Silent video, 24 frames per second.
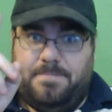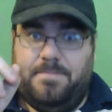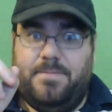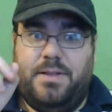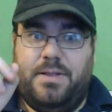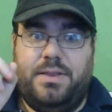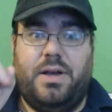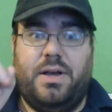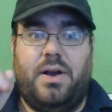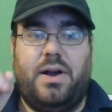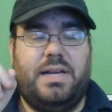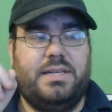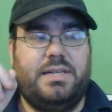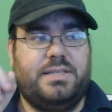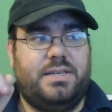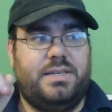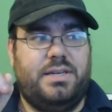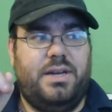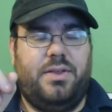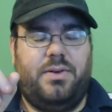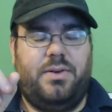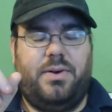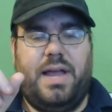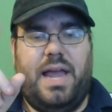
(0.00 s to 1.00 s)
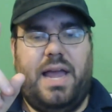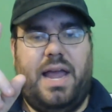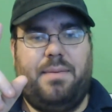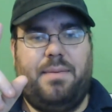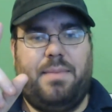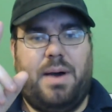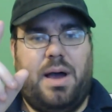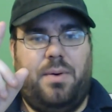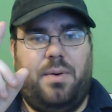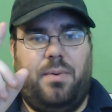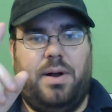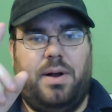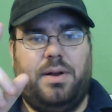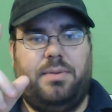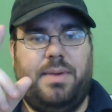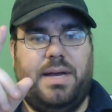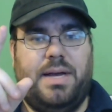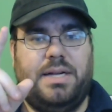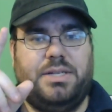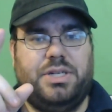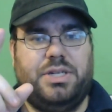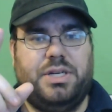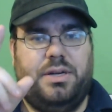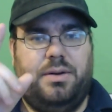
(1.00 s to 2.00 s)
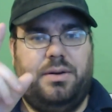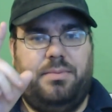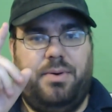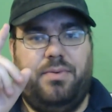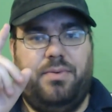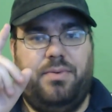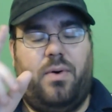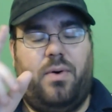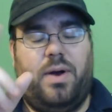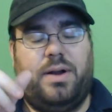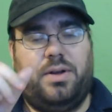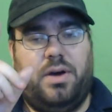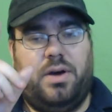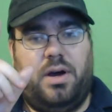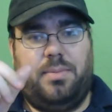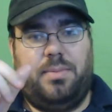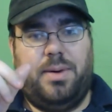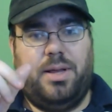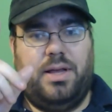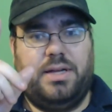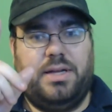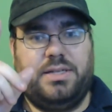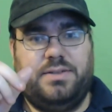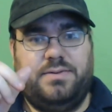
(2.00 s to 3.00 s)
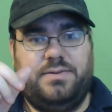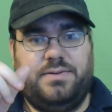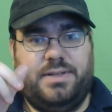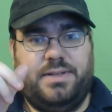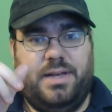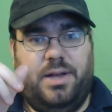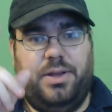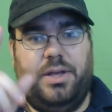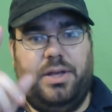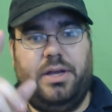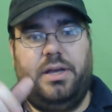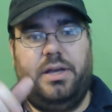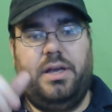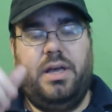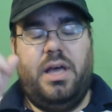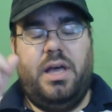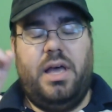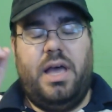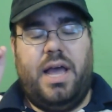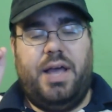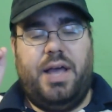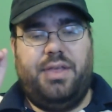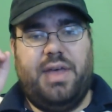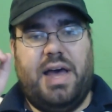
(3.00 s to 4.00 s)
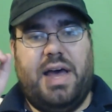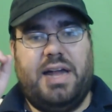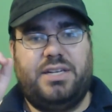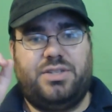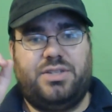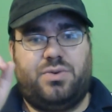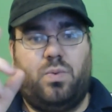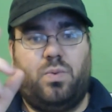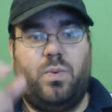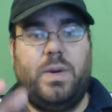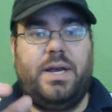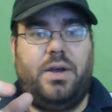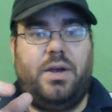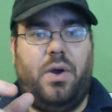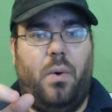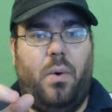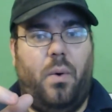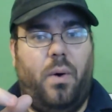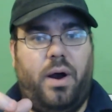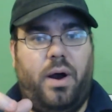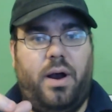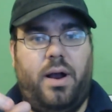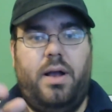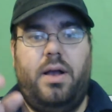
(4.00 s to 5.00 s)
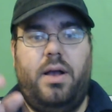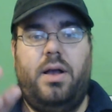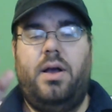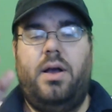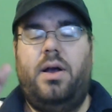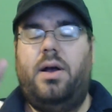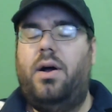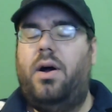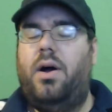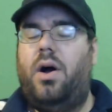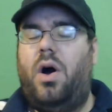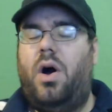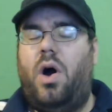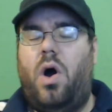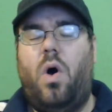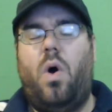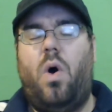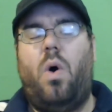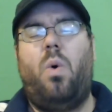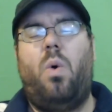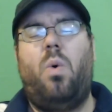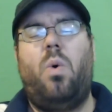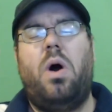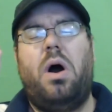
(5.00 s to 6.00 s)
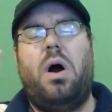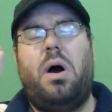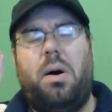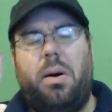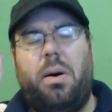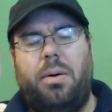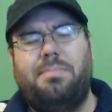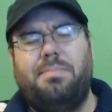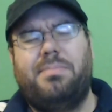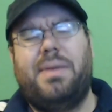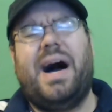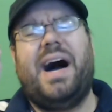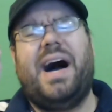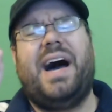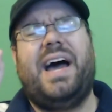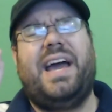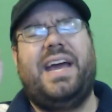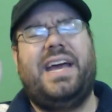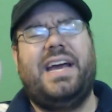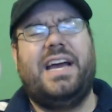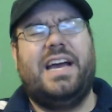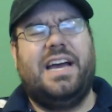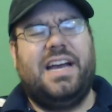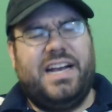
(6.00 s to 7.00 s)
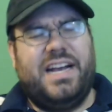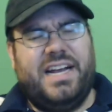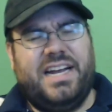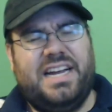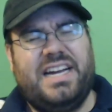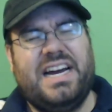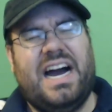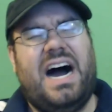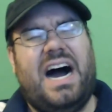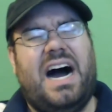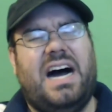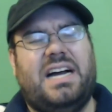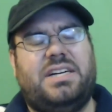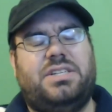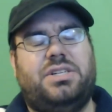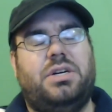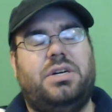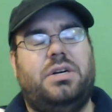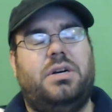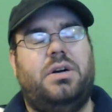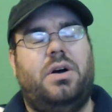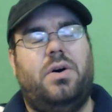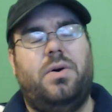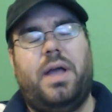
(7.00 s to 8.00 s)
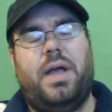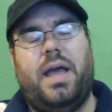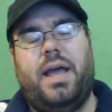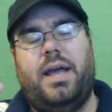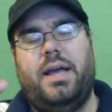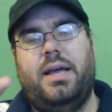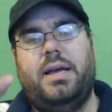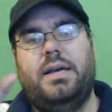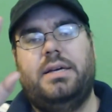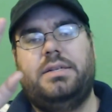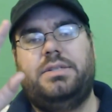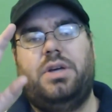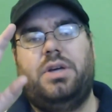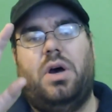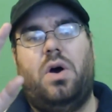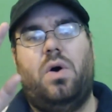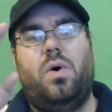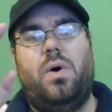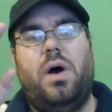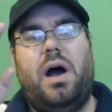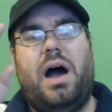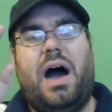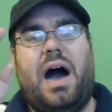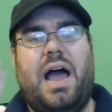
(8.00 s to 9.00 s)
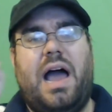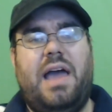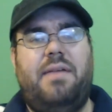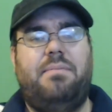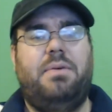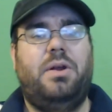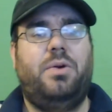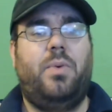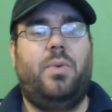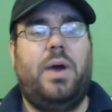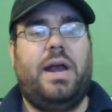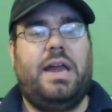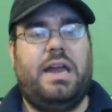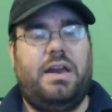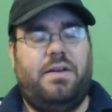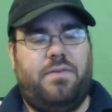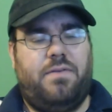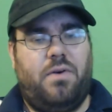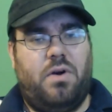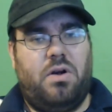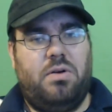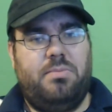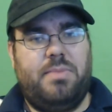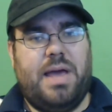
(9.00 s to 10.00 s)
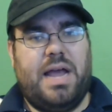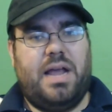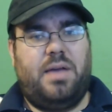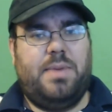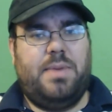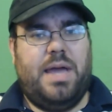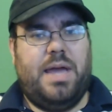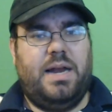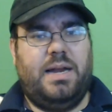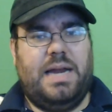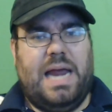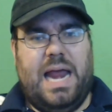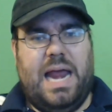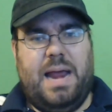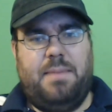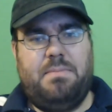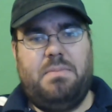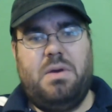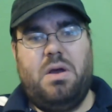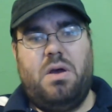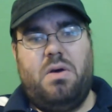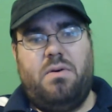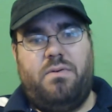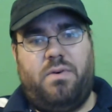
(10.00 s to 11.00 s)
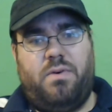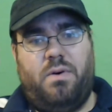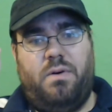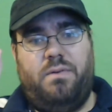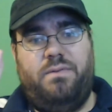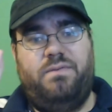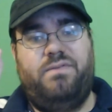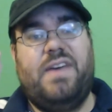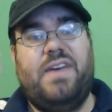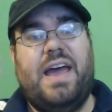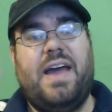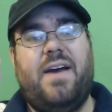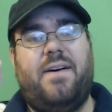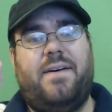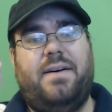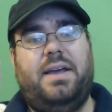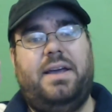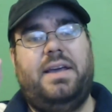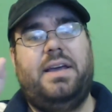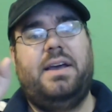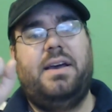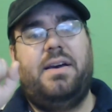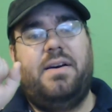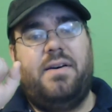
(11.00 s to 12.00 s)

There is another game I want to mention before I talk about Legend of Zelda, and that is Recore. Oh my gosh. Okay, so I've been waiting for a Mega Man game for a very,